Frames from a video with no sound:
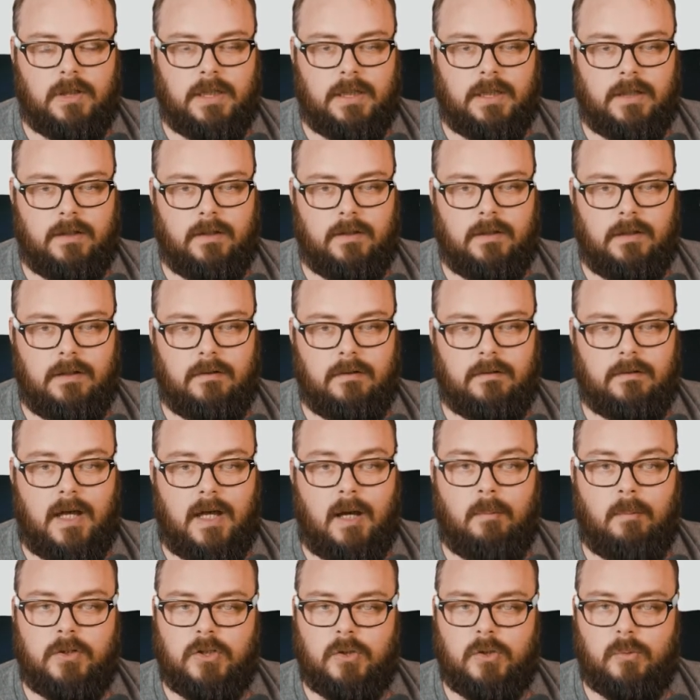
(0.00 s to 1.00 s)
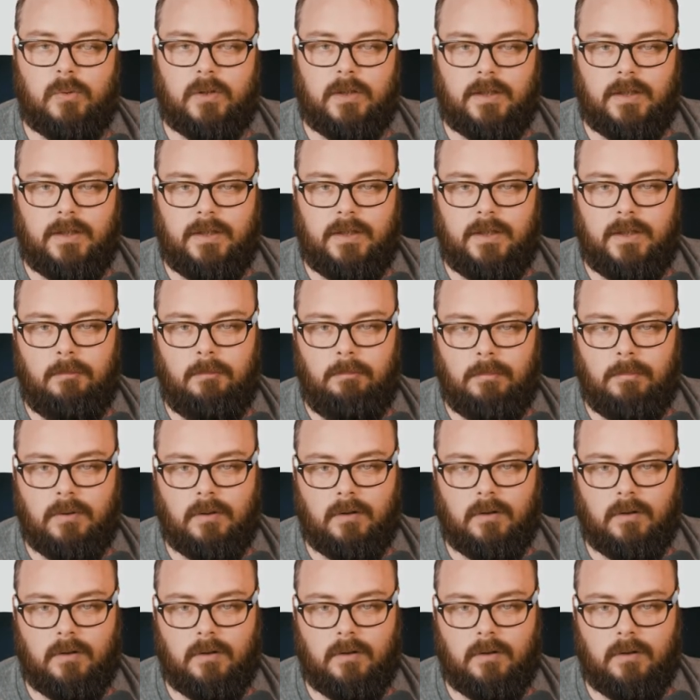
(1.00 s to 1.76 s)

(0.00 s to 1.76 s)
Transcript: is how much you want to keep,